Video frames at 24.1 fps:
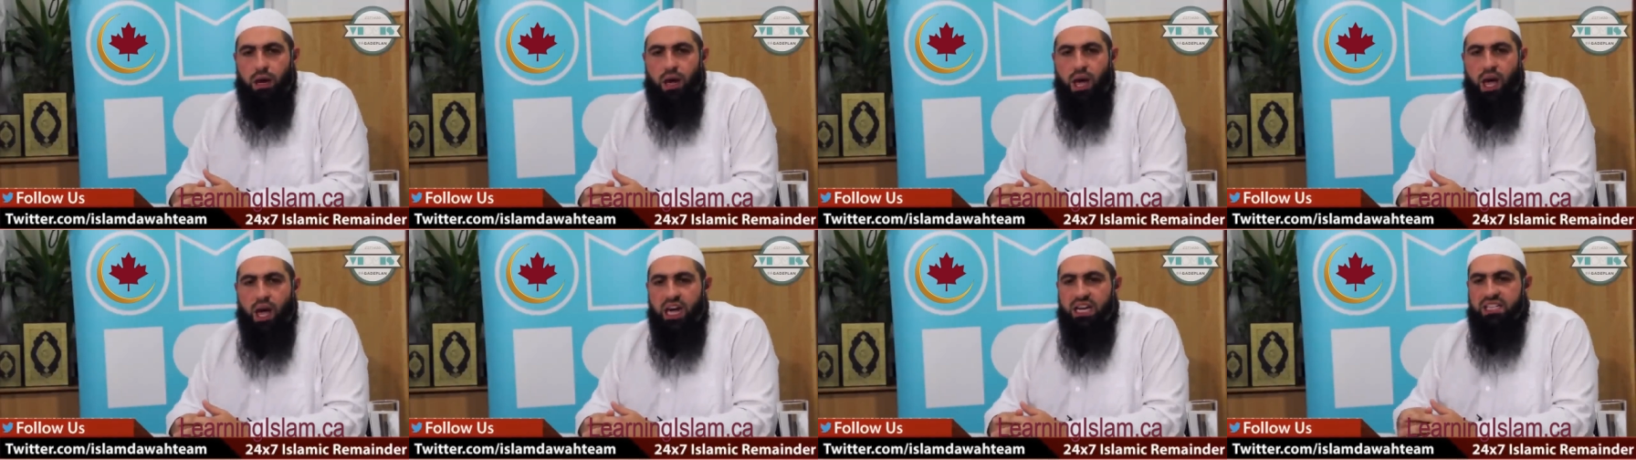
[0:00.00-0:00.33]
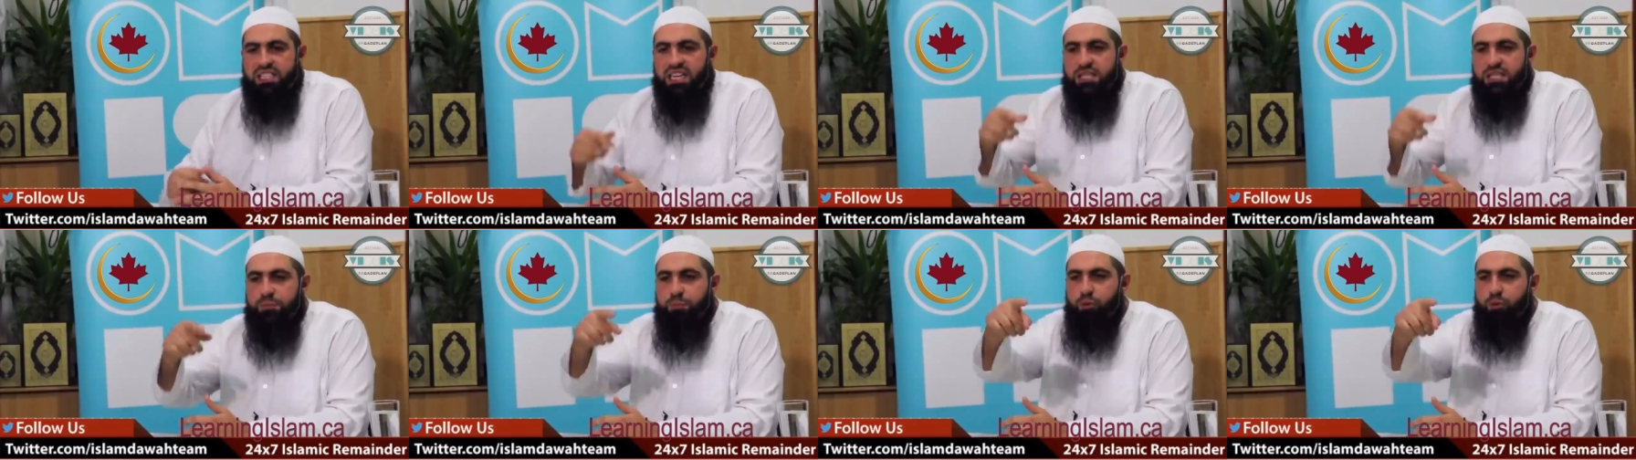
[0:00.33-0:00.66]
He
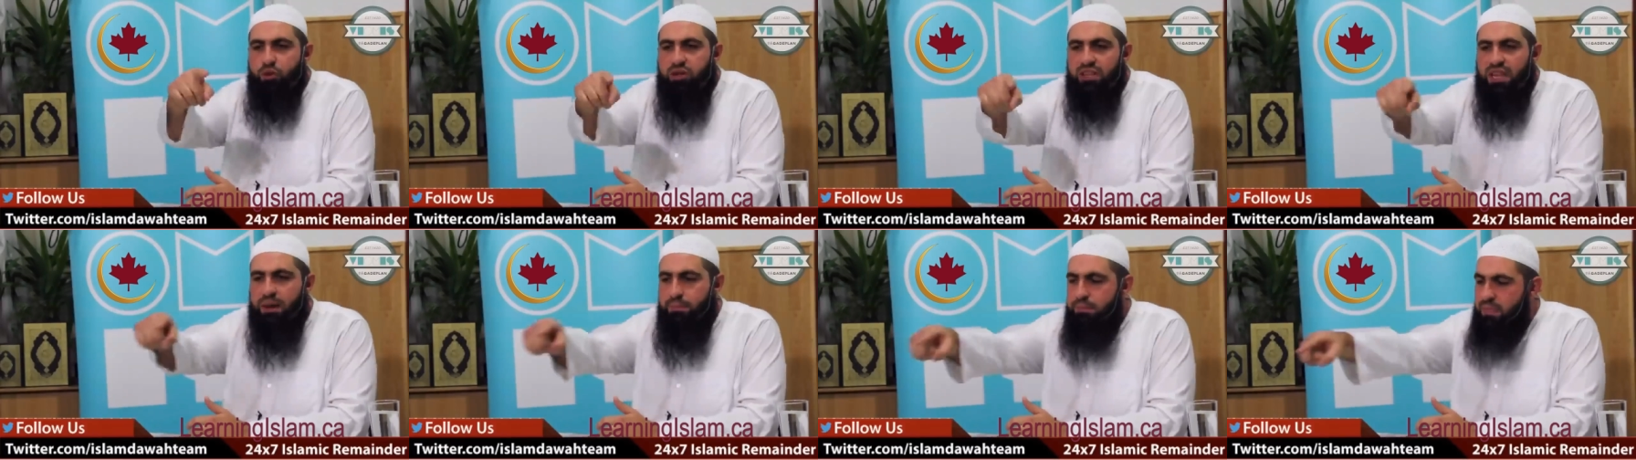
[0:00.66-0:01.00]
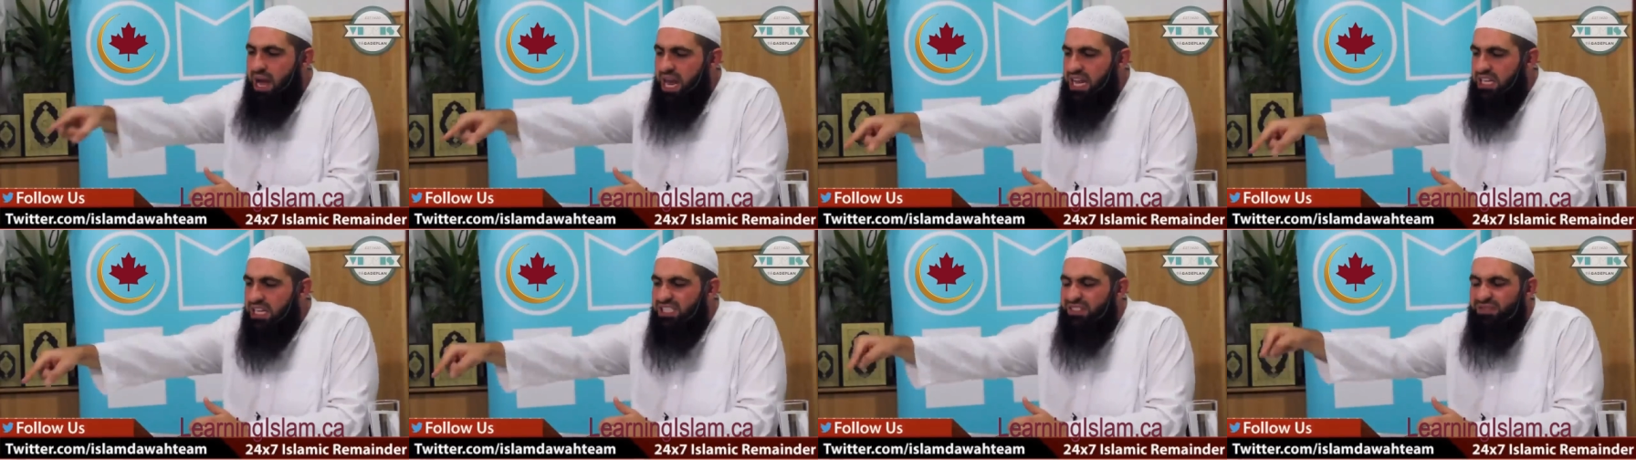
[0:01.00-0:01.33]
says, Put the
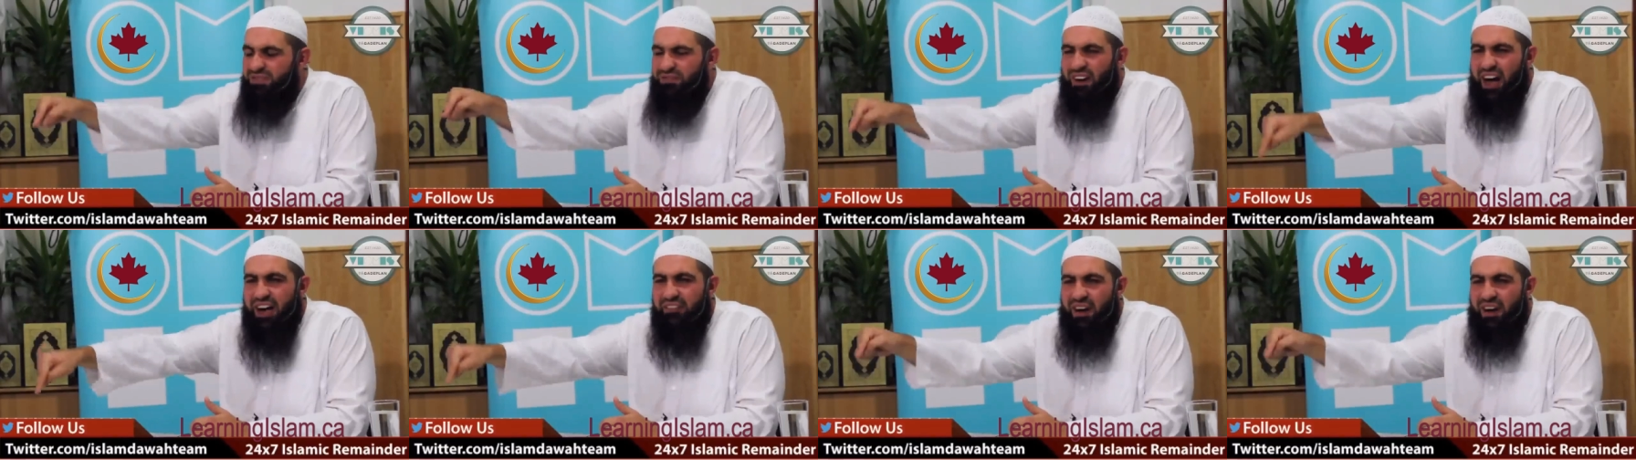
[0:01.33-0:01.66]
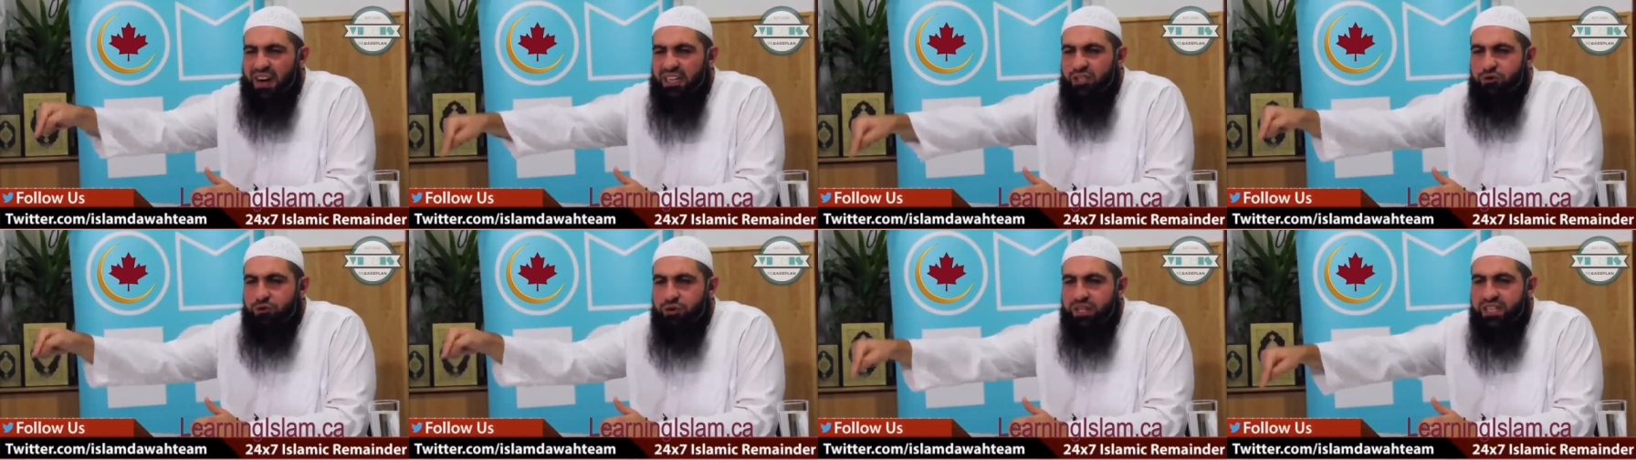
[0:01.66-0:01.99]
man's
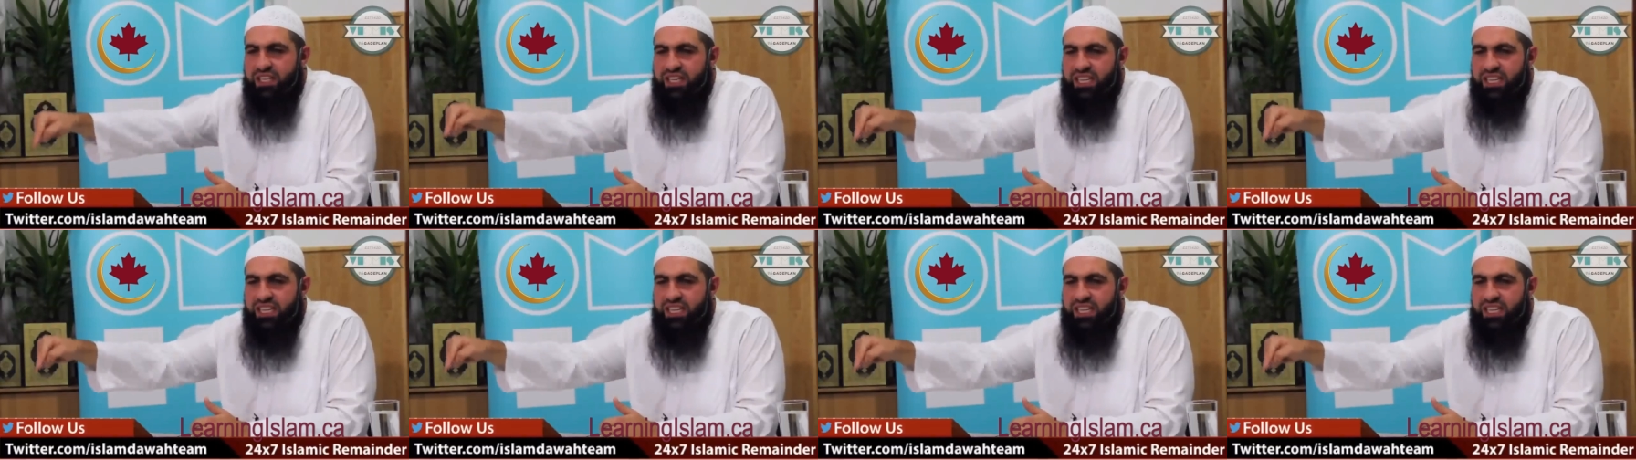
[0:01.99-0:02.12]
500